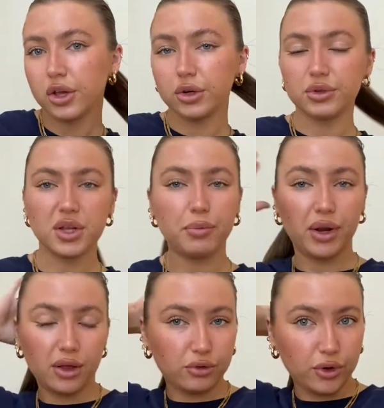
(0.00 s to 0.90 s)
can also put
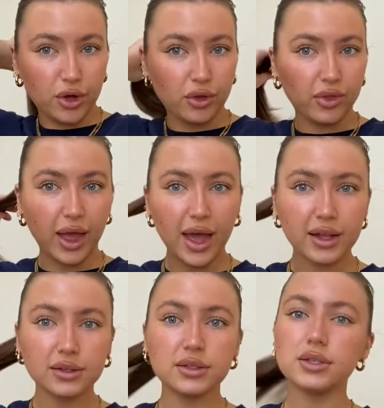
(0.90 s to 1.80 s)
it through the
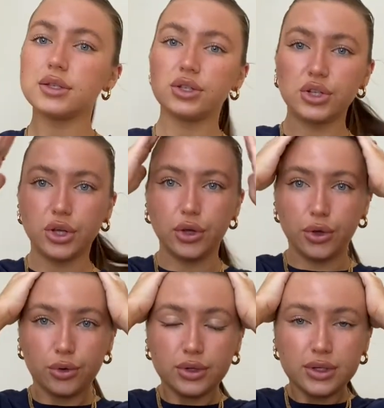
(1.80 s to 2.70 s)
ends
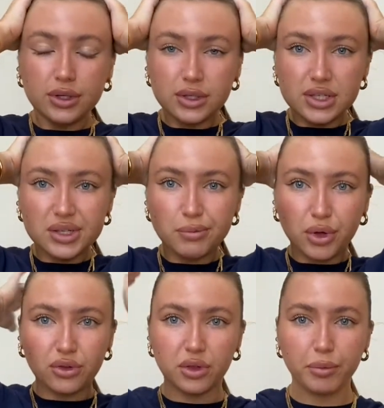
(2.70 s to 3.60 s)
to
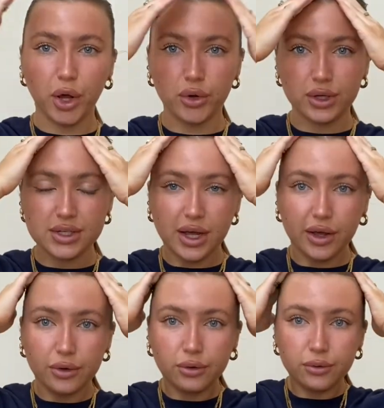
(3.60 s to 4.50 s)
smooth the
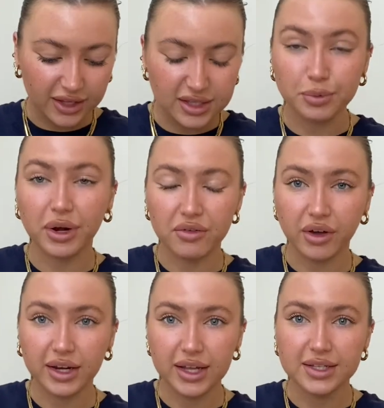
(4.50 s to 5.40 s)
ponytail. This is when I
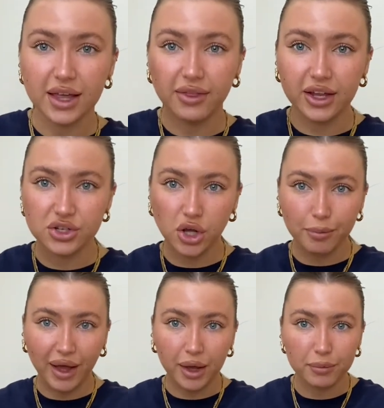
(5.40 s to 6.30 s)
find easier then to go
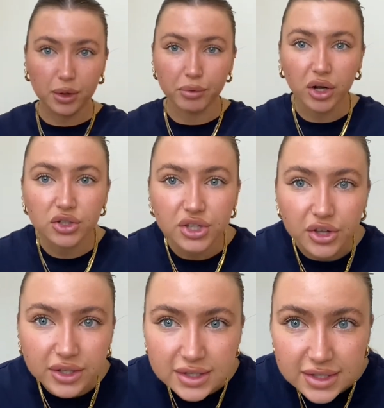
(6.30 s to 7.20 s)
back in with the brush, so you
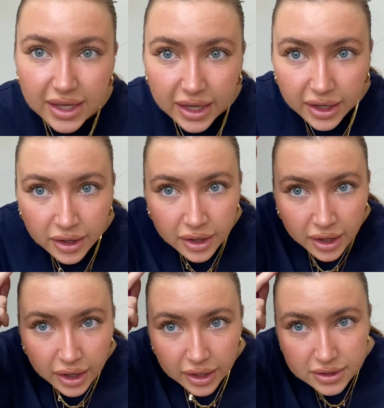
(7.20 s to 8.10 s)
can see
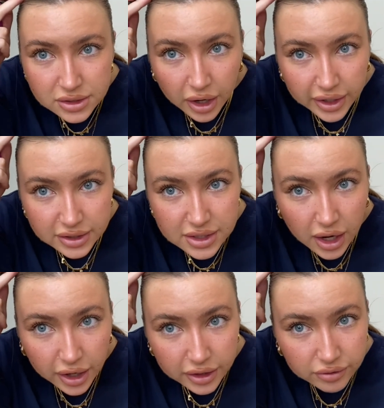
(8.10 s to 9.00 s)
it's starting to
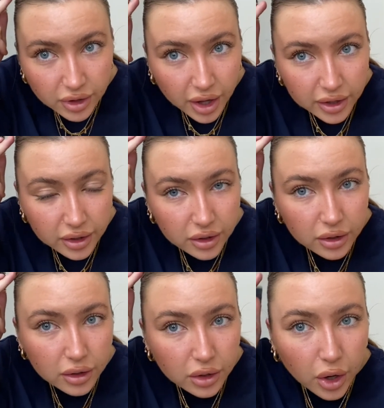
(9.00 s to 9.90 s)
kind of like
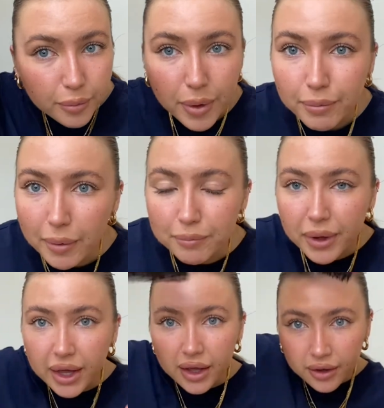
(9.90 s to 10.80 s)
go a bit
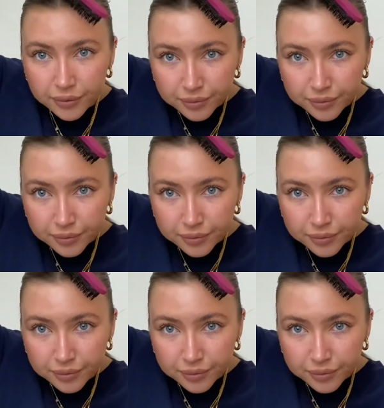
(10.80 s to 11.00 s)
bumpy.